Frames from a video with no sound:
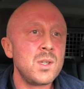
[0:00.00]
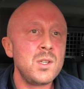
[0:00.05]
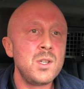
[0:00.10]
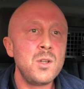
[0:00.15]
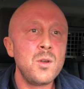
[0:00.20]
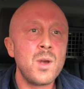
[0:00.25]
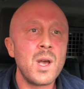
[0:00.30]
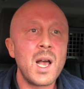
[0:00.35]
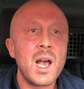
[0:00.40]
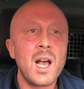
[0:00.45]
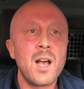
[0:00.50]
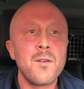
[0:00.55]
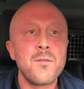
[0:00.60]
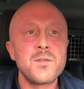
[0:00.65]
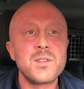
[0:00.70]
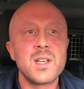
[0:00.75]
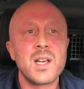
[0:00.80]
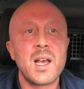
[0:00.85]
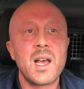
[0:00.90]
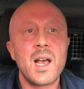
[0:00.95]
You
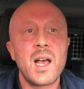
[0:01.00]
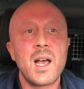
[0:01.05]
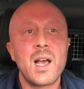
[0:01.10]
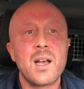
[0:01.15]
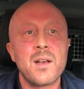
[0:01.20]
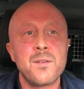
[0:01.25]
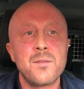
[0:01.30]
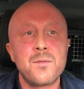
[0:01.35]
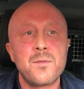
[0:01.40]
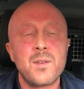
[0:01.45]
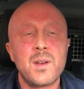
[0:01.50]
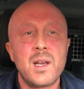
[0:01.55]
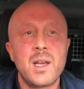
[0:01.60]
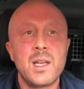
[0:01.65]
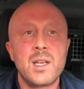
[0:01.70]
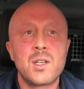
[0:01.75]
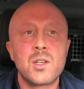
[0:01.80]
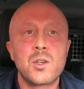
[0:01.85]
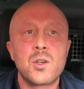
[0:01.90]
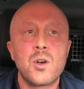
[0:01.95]
have to have
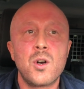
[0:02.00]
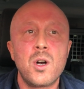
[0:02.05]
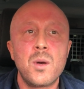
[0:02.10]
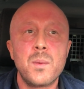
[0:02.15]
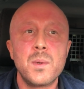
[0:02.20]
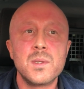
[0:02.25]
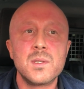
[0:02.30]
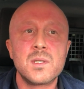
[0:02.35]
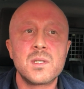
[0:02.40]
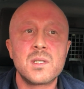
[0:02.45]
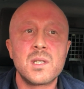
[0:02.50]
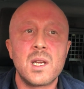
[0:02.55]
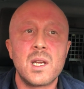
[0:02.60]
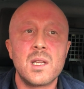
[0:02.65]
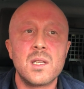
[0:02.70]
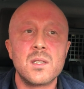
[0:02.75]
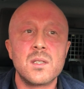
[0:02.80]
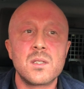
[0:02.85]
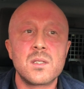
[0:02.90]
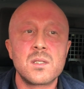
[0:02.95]
a common
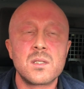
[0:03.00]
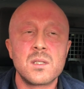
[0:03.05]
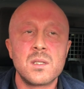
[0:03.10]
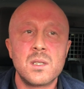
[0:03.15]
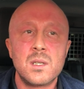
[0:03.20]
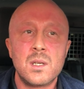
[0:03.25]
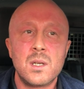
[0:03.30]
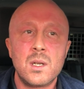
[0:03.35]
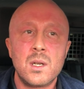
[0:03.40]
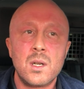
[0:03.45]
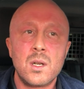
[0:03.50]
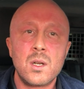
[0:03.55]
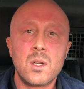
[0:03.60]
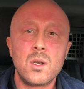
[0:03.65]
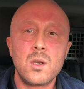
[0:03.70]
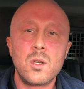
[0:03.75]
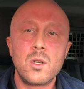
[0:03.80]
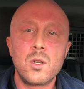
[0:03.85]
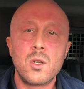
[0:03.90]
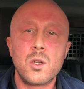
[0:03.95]
sense,
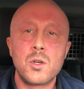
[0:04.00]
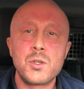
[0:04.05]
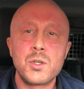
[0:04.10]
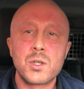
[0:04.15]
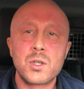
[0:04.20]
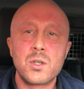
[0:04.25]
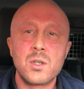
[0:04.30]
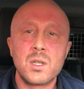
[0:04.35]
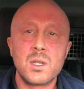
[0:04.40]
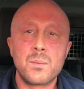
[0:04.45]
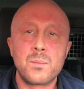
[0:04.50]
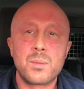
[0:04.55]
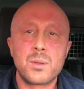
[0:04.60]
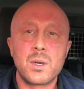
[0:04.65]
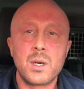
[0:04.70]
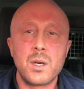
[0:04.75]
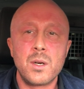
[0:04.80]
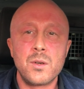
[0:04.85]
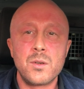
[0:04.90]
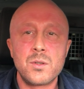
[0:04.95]
logical
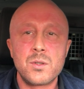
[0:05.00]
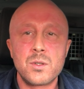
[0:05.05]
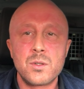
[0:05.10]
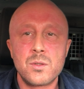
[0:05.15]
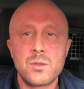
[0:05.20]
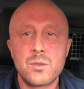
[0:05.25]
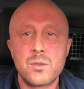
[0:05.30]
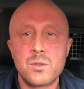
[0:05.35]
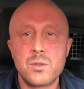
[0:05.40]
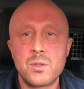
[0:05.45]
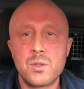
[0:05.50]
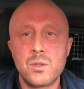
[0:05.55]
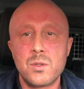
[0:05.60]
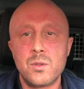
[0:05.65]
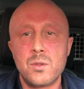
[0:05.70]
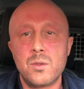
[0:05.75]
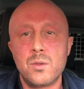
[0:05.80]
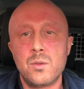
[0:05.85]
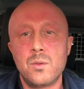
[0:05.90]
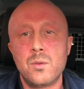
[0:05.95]
approach
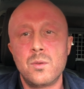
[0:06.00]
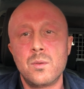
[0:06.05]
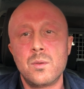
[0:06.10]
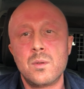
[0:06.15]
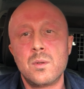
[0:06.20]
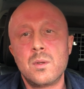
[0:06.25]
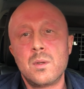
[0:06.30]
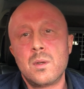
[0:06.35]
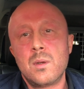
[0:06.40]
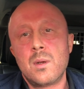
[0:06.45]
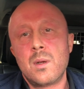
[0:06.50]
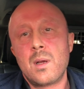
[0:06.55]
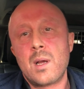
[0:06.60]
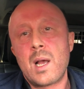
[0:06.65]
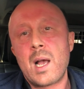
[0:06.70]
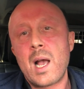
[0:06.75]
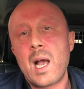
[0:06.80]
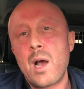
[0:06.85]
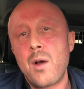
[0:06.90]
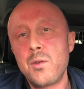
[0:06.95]
to
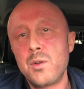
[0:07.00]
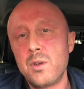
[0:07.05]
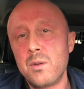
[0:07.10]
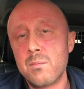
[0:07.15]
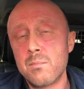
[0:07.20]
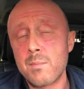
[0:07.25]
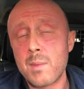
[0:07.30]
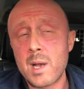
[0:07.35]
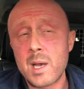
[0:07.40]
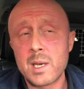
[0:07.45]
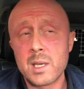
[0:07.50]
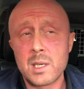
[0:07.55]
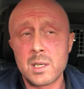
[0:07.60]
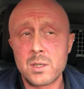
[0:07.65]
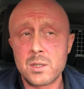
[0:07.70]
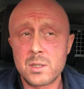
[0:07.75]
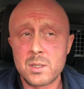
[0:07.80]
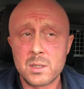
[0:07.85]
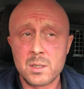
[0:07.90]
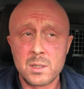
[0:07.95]
how you
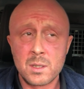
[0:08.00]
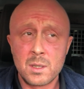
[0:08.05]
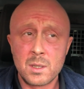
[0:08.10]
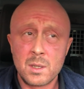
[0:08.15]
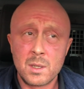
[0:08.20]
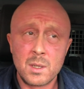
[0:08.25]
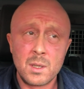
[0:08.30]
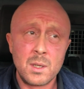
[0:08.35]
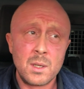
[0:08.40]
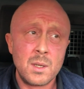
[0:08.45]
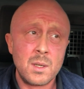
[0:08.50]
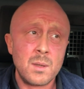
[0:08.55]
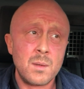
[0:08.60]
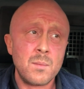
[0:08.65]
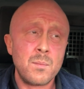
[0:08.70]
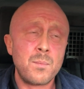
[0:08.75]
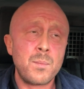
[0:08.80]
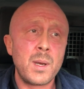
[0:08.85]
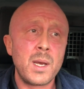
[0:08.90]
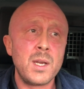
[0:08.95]
manage
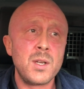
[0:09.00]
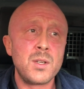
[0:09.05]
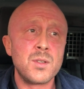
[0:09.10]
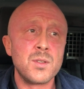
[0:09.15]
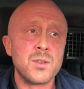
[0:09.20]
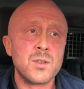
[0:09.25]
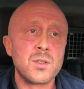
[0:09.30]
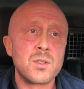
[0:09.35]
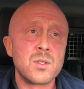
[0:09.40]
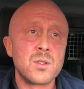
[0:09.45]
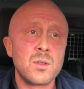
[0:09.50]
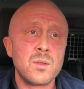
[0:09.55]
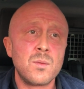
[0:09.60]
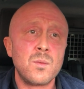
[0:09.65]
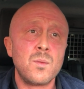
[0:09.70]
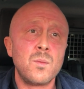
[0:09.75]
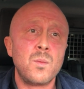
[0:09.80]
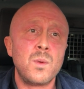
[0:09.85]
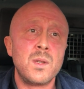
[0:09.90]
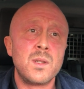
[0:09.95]
patients
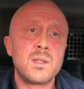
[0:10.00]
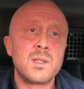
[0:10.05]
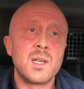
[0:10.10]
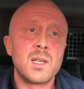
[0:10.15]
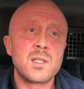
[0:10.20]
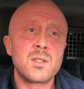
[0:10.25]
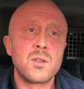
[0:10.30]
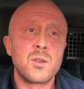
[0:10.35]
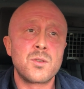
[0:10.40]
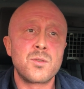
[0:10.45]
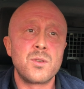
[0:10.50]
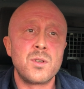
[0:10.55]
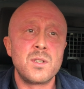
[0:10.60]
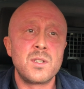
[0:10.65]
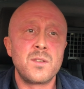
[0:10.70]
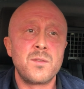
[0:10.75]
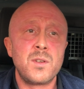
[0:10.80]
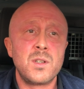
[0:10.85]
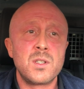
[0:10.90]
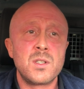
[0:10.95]
with testosterone
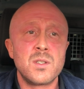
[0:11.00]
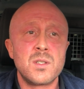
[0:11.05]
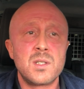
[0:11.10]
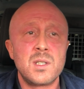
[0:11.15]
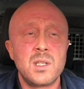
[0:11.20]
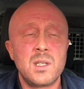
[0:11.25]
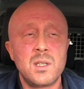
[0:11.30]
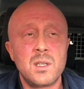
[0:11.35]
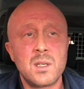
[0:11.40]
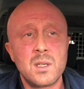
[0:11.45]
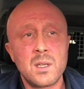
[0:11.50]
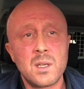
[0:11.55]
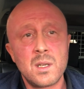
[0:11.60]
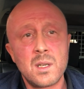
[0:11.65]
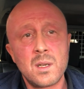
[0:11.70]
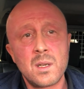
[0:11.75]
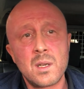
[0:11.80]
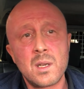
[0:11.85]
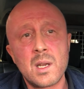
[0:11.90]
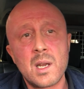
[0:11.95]
deficiency
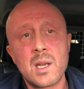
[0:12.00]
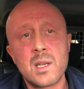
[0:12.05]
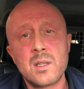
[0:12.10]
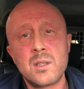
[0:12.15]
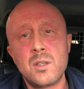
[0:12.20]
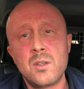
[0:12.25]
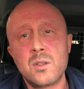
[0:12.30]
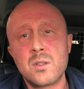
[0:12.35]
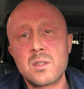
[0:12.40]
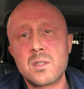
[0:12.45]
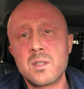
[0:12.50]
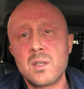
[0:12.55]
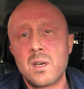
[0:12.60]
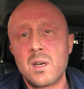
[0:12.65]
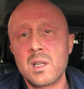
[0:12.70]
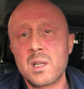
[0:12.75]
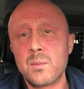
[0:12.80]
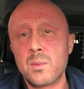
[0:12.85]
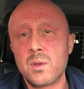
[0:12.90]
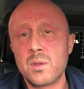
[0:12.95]
and you
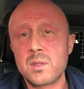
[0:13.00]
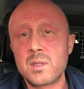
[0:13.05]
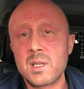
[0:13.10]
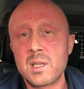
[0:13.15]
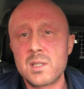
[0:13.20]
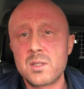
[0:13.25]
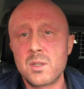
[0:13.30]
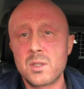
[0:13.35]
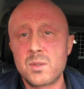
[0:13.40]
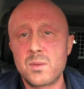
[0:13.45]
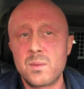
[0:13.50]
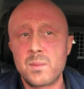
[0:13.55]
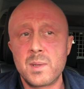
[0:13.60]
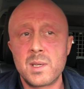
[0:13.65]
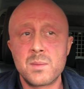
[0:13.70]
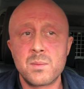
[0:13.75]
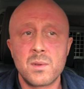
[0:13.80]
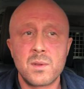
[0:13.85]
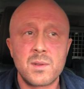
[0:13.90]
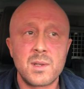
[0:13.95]
start them on testosterone
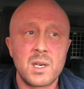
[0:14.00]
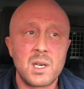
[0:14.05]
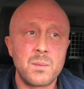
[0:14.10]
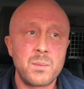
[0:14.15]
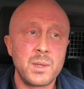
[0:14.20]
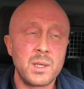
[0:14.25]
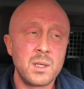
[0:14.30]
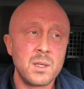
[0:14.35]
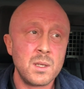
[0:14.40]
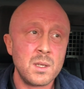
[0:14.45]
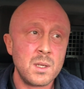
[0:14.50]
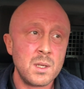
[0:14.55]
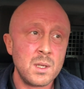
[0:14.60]
replacement therapy.